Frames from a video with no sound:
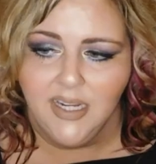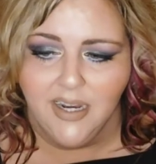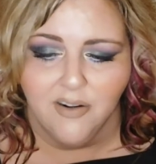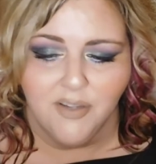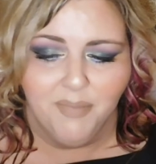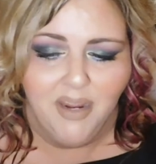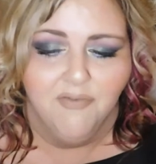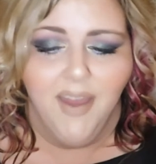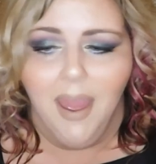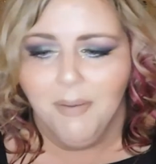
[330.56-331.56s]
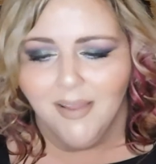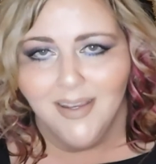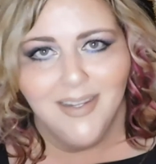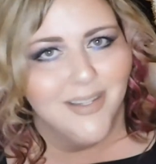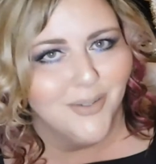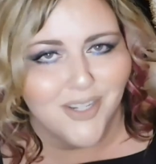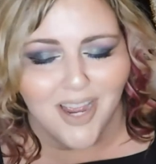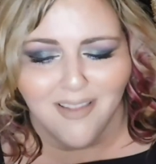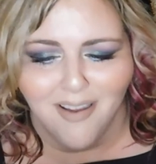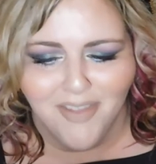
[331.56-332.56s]
years of being fabulous, which
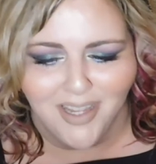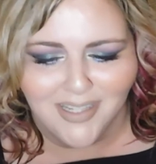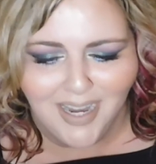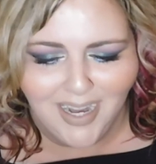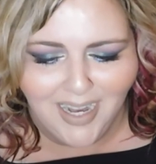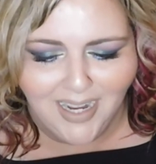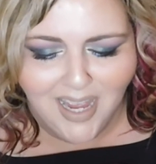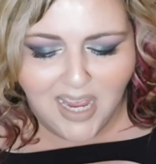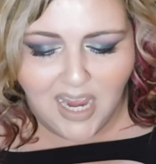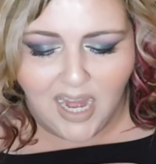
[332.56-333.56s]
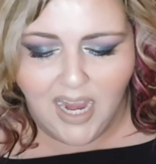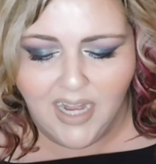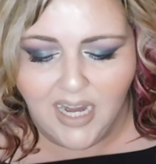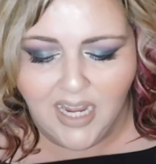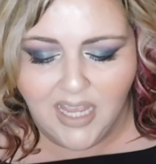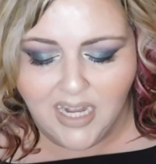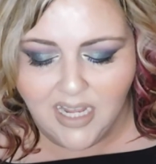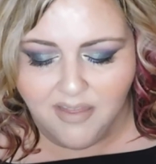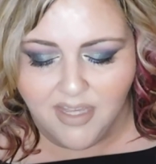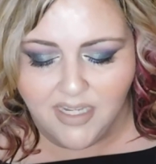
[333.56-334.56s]
I love that saying. And
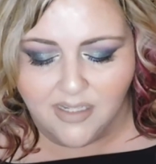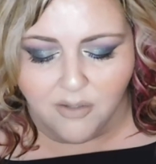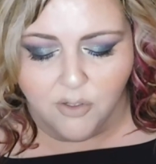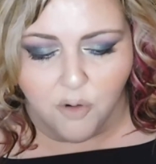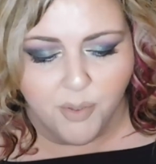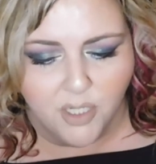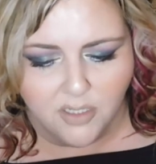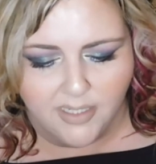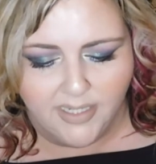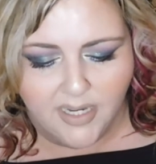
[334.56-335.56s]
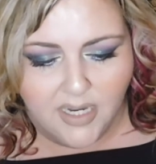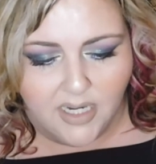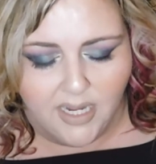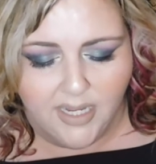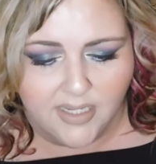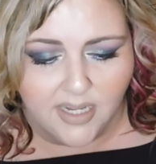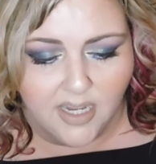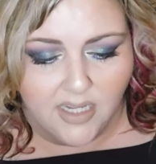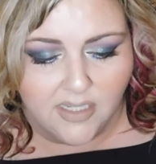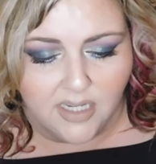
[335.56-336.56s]
in this little booklet, it
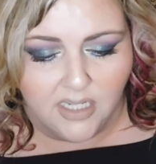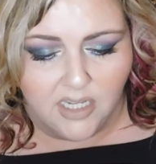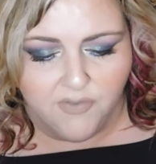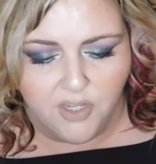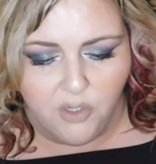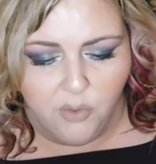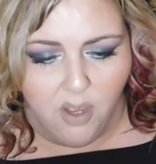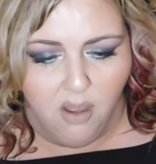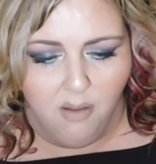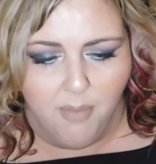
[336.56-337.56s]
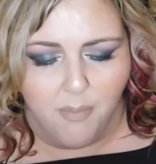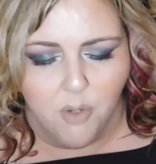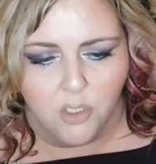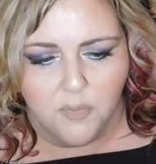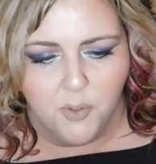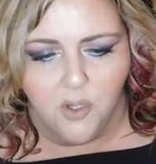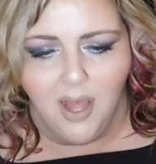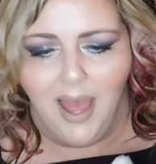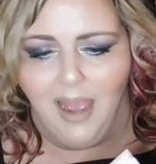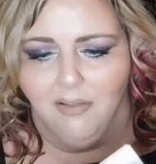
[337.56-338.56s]
does give you multiple
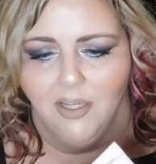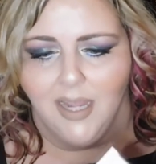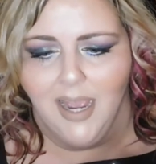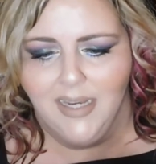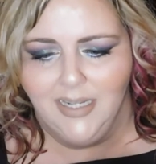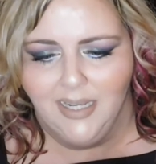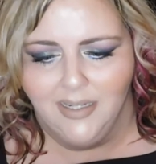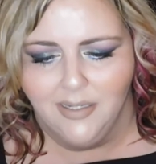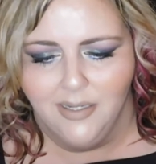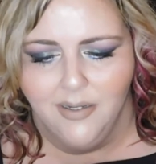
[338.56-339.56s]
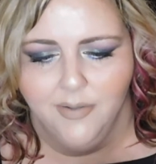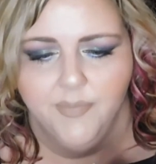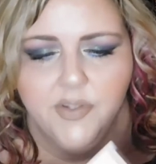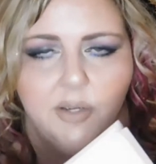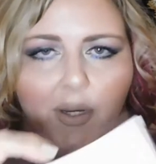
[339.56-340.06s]
eye look ideas. So,